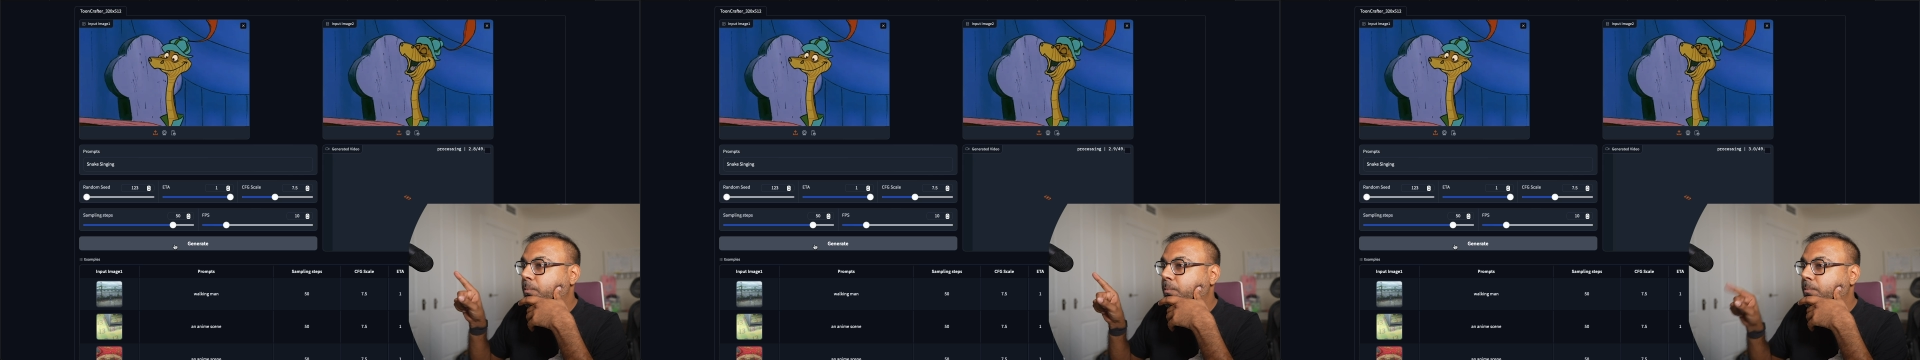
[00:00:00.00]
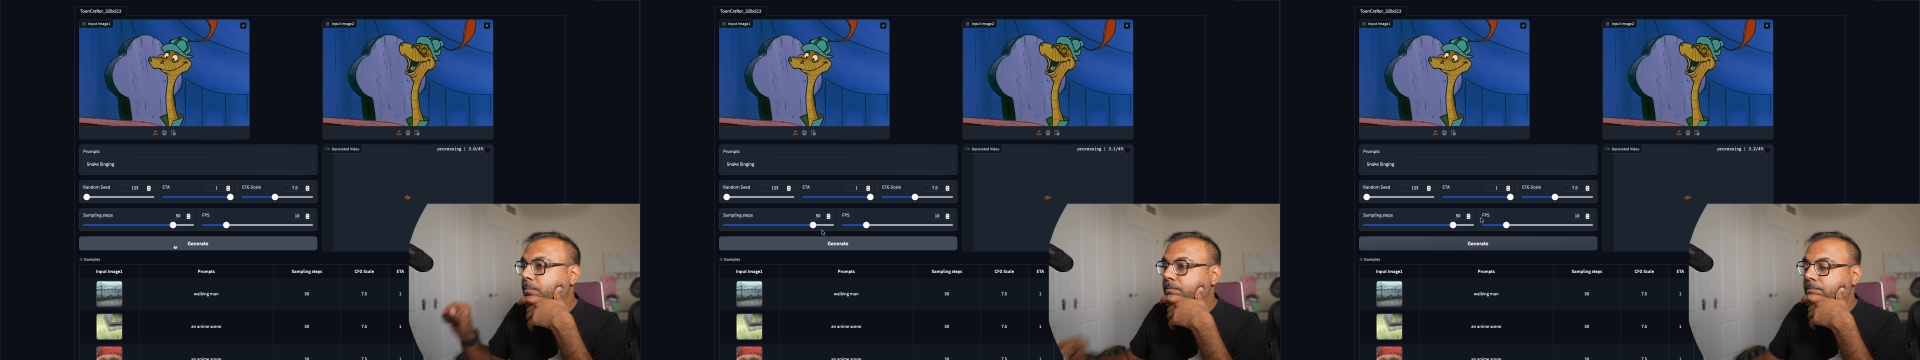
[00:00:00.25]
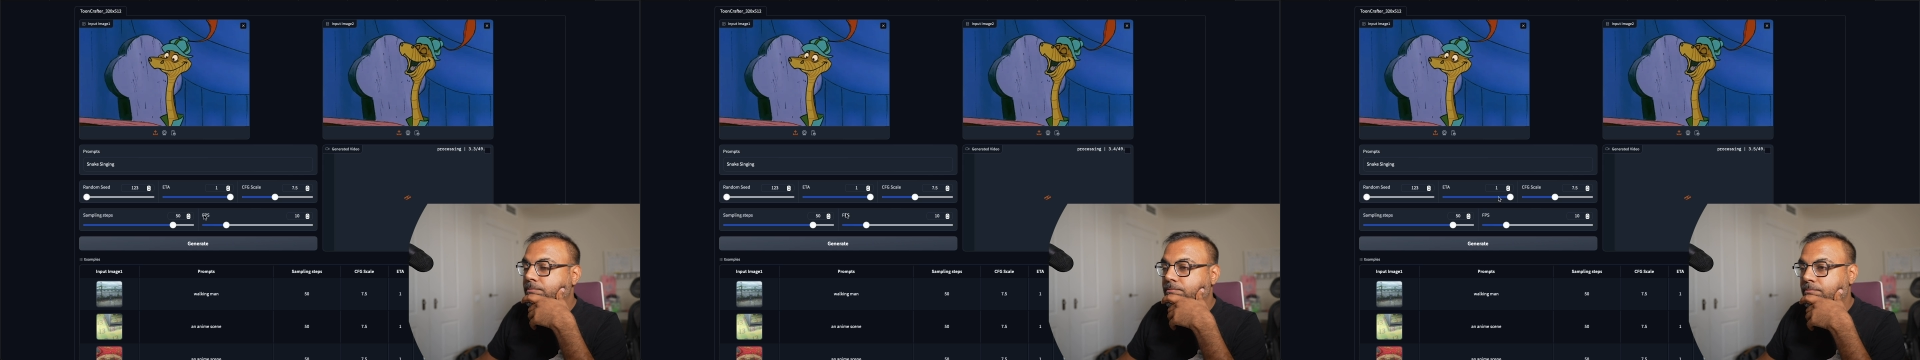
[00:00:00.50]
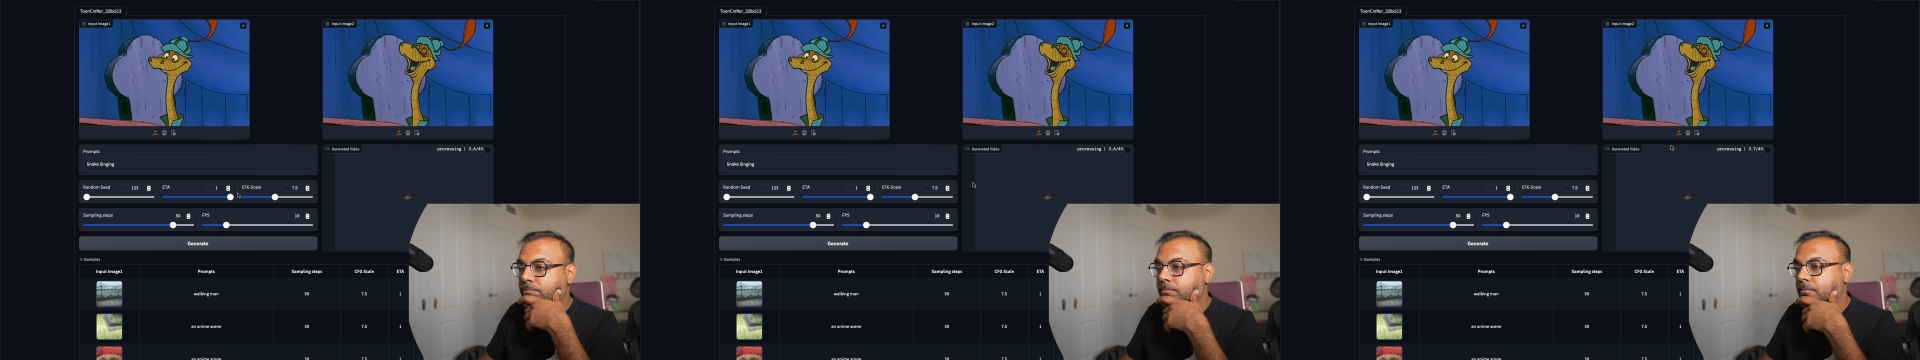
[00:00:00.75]

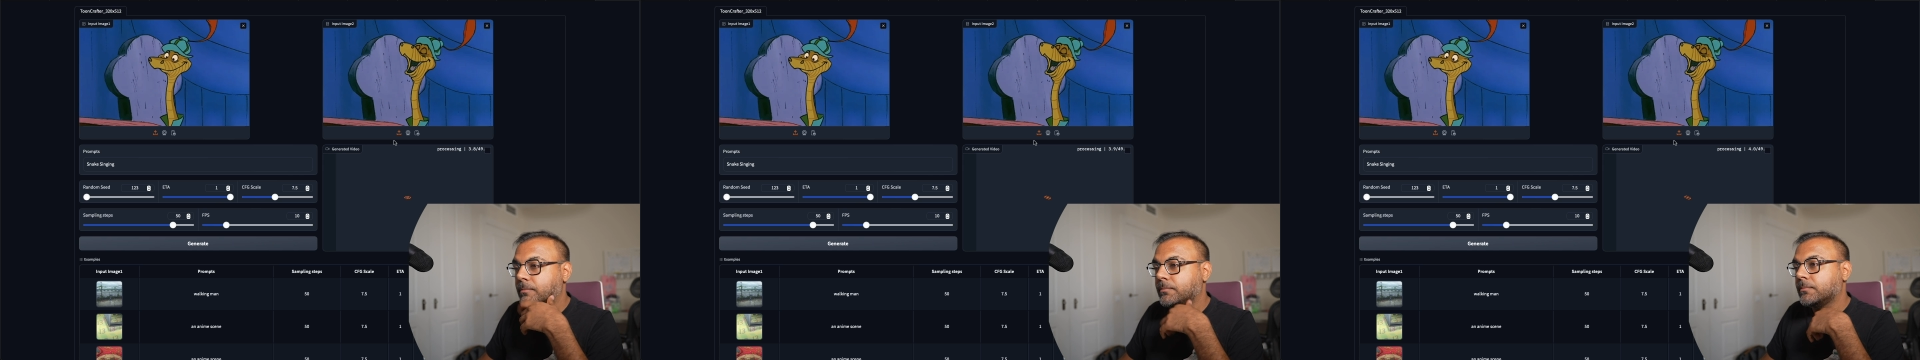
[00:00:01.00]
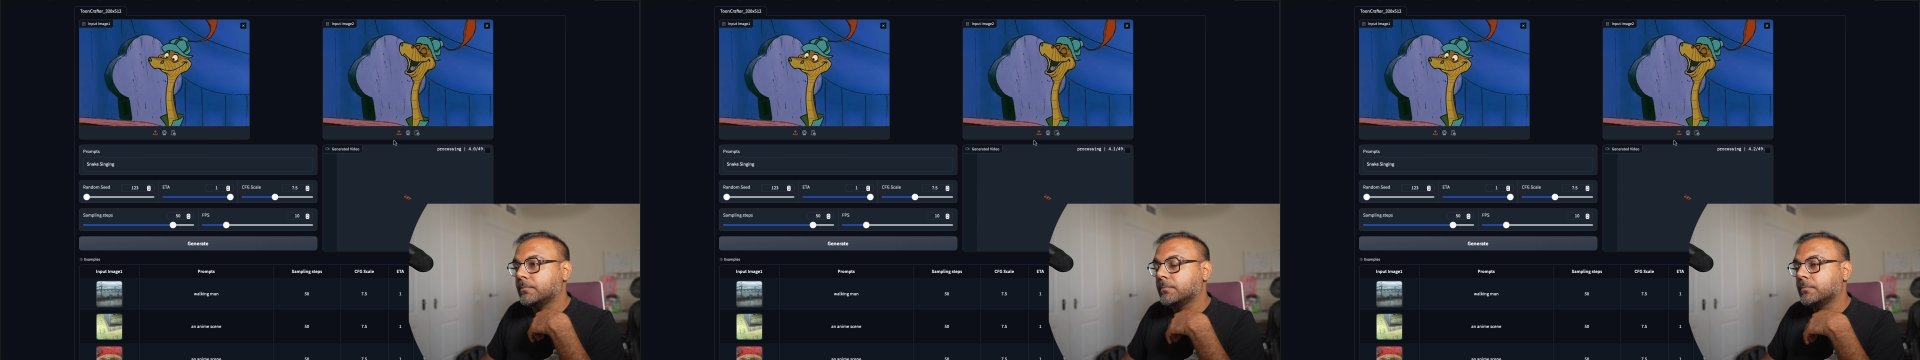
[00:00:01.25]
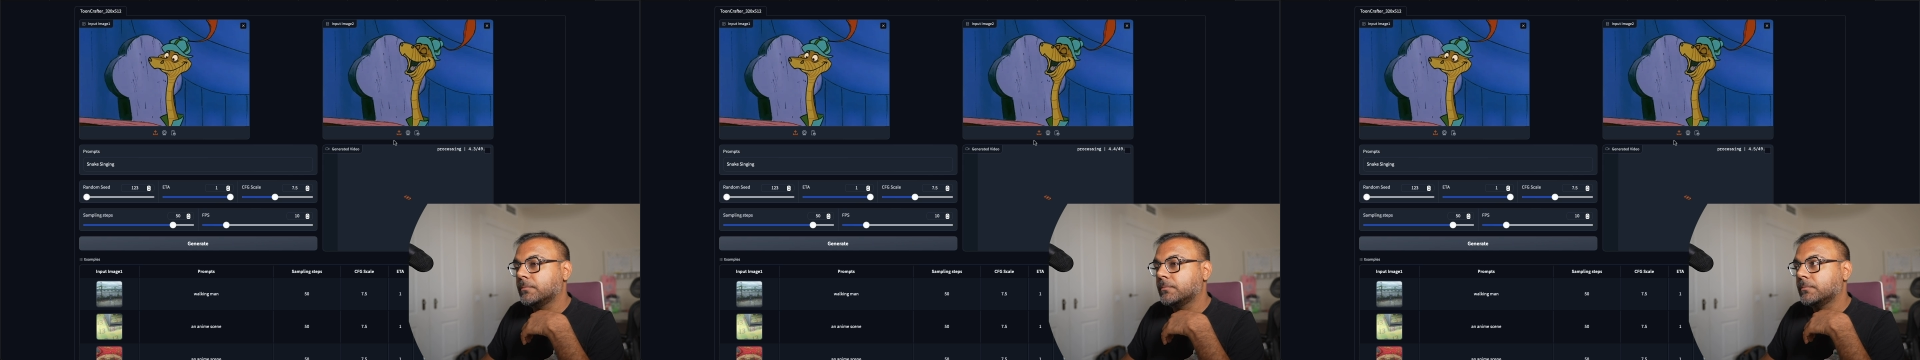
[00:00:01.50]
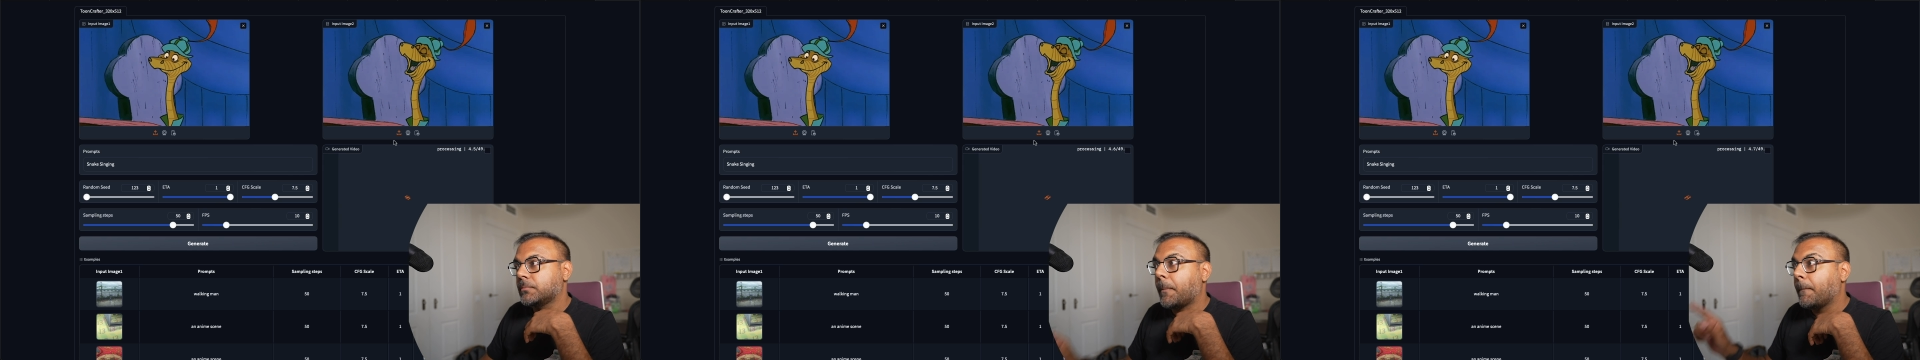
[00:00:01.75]

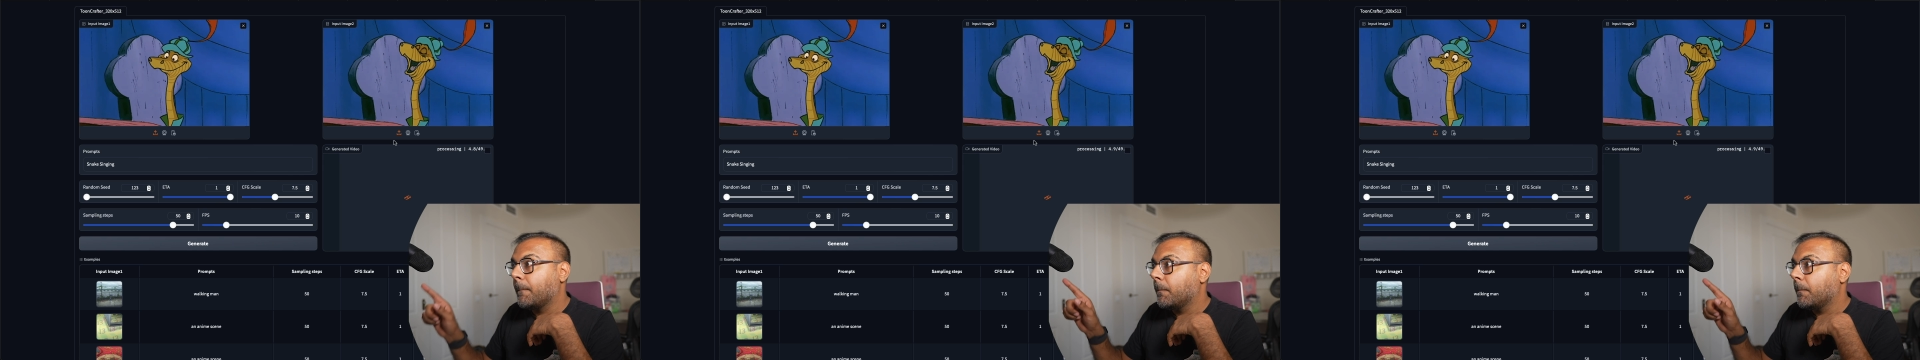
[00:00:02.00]
(silence)